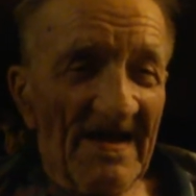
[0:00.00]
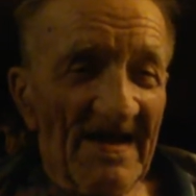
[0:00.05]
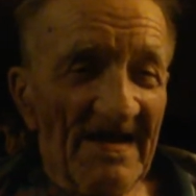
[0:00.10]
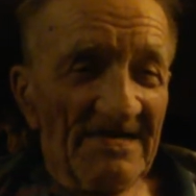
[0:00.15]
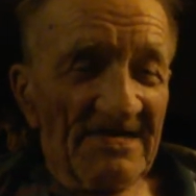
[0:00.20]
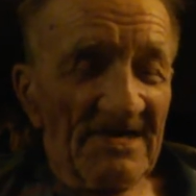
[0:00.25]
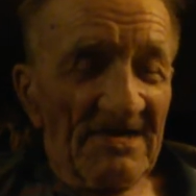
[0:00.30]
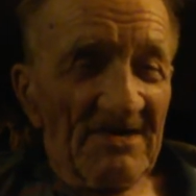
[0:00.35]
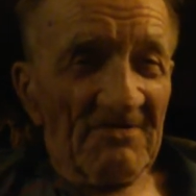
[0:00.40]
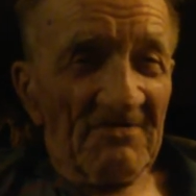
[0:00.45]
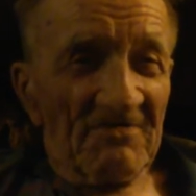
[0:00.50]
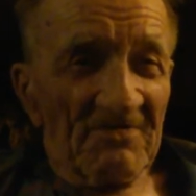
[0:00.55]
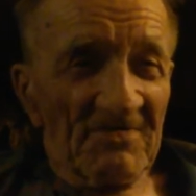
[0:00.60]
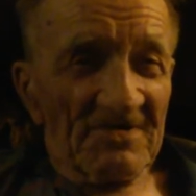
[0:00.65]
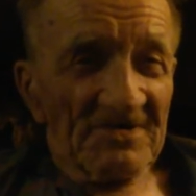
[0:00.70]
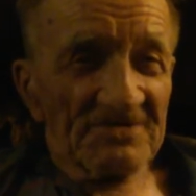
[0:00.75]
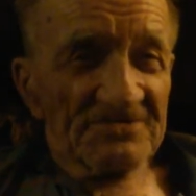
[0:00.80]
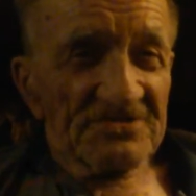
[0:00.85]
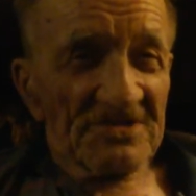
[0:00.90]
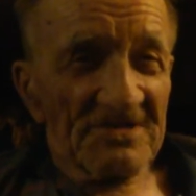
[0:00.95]
Over
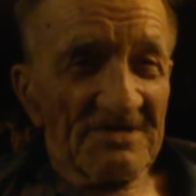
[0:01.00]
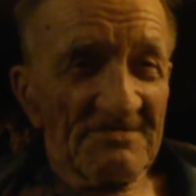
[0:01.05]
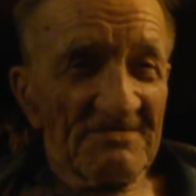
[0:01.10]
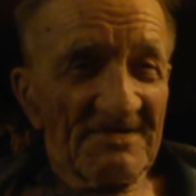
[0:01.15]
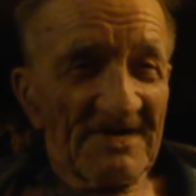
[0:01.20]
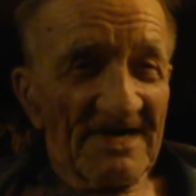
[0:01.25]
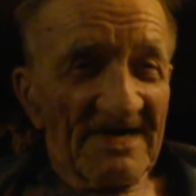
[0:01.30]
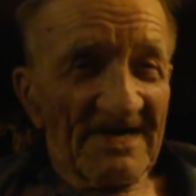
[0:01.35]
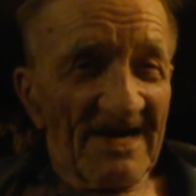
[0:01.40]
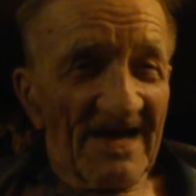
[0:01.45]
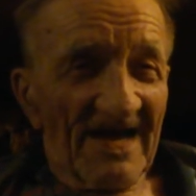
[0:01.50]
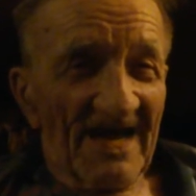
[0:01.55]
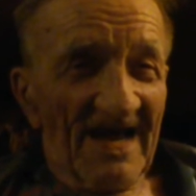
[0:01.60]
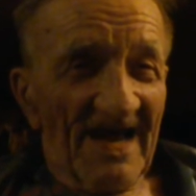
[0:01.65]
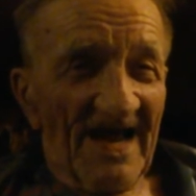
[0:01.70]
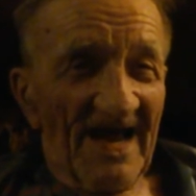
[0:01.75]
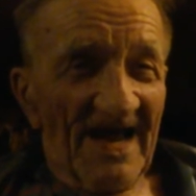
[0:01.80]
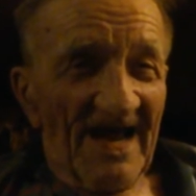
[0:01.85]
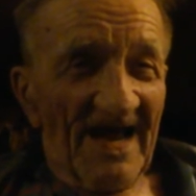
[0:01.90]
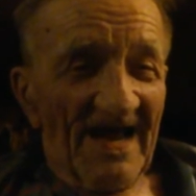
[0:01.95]
to Germany.
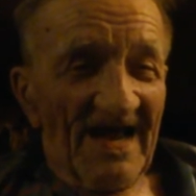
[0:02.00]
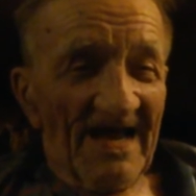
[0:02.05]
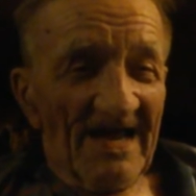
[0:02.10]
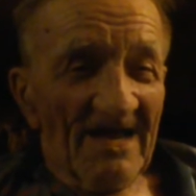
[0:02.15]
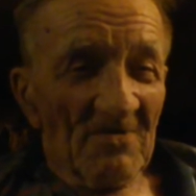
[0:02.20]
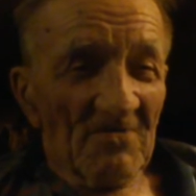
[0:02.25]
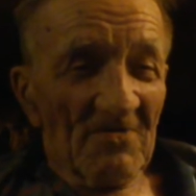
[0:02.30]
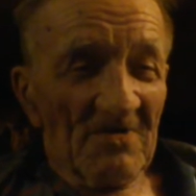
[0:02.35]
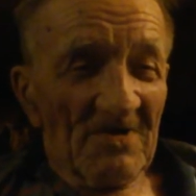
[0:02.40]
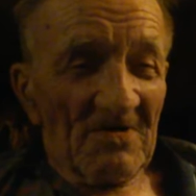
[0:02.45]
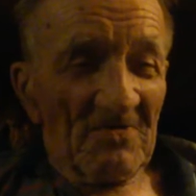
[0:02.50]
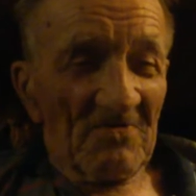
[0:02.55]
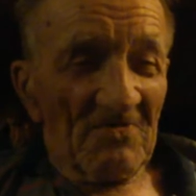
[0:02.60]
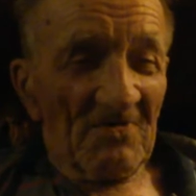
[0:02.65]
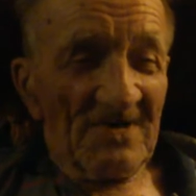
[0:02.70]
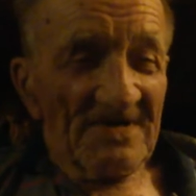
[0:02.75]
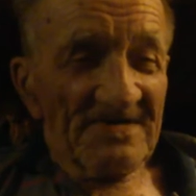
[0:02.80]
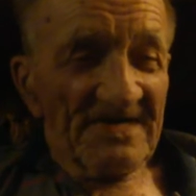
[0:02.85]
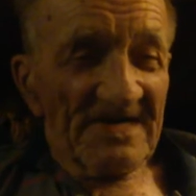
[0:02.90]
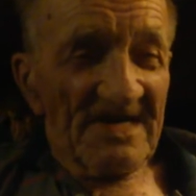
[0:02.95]
Well,
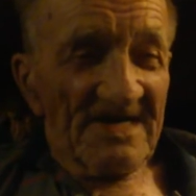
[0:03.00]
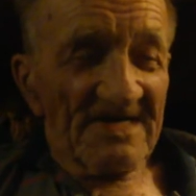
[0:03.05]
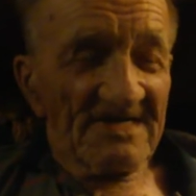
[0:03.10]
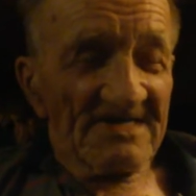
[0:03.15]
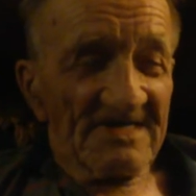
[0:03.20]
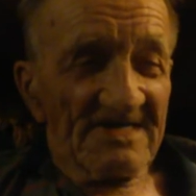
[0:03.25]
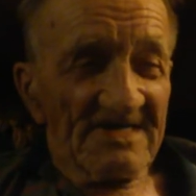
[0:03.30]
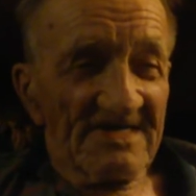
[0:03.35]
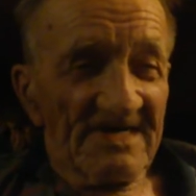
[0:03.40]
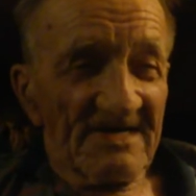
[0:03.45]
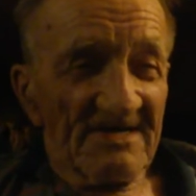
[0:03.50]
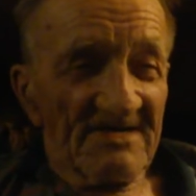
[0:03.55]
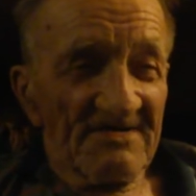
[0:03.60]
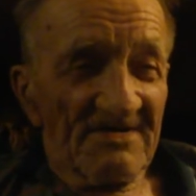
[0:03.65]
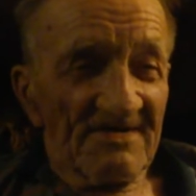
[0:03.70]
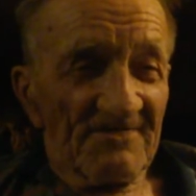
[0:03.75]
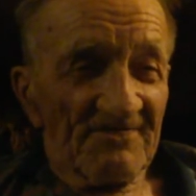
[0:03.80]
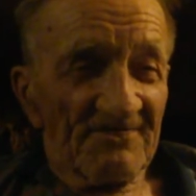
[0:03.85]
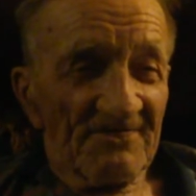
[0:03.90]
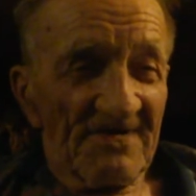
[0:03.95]
went to England,
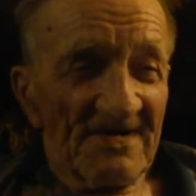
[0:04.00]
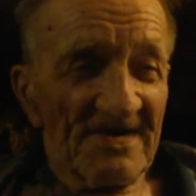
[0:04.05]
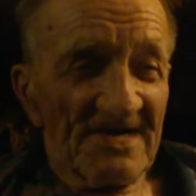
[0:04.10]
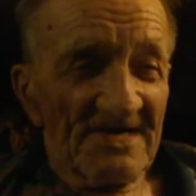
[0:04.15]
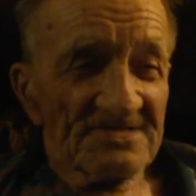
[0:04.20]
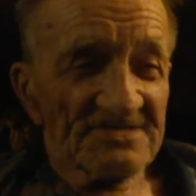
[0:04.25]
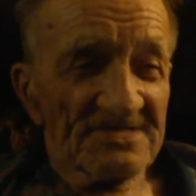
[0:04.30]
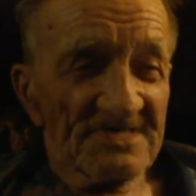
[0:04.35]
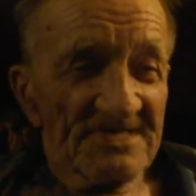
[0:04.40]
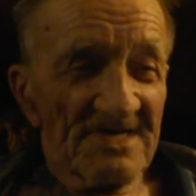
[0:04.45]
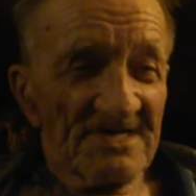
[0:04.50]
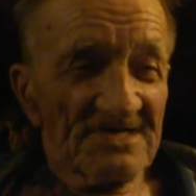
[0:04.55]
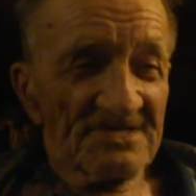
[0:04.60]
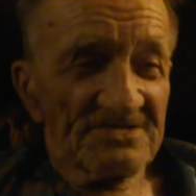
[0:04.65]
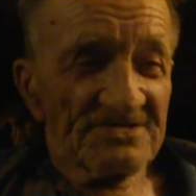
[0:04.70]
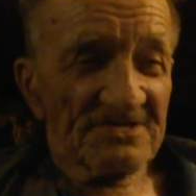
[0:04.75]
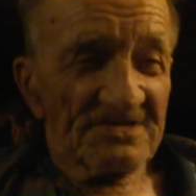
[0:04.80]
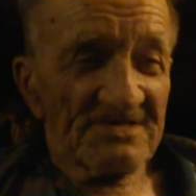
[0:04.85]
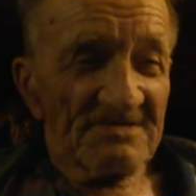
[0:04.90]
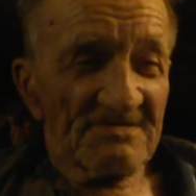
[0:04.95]
then France, and then
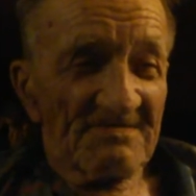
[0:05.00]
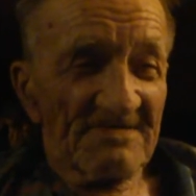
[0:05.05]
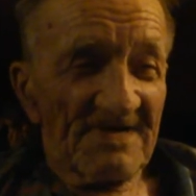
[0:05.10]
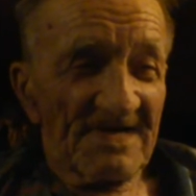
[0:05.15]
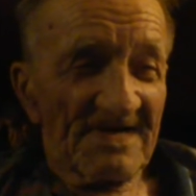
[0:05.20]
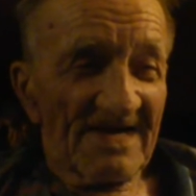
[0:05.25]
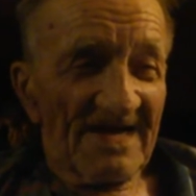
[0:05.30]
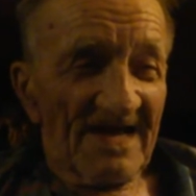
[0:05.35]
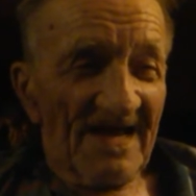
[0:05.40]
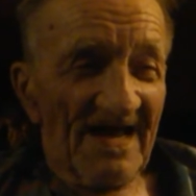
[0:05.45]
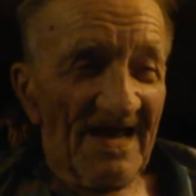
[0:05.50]
Germany.